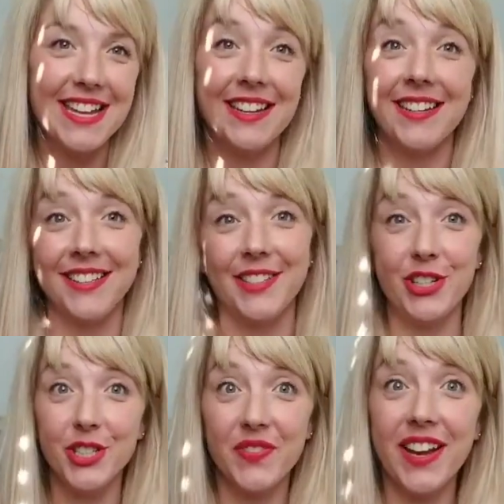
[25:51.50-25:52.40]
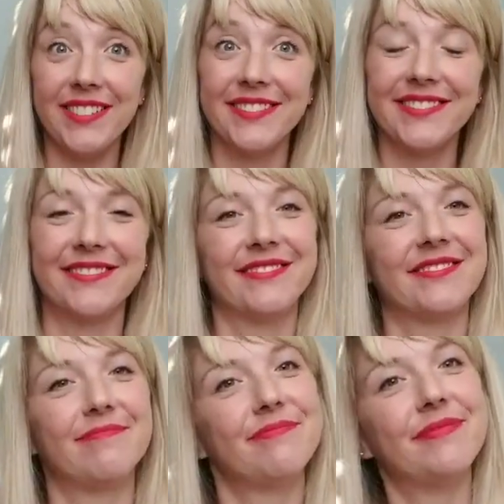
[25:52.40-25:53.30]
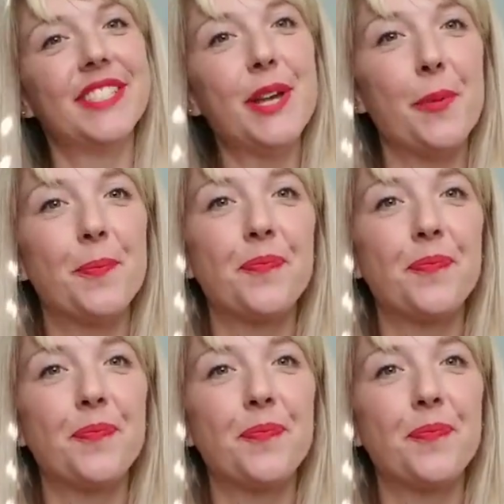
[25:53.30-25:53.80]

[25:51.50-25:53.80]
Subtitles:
And it is just fine. So